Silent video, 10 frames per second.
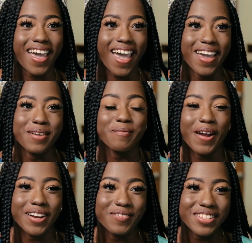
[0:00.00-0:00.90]
I am
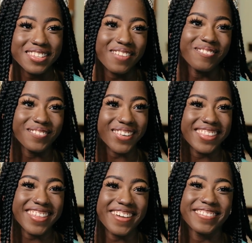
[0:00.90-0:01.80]
part of a team with
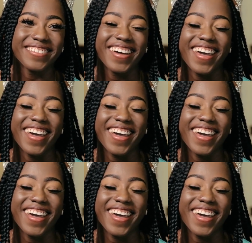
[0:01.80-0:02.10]
you,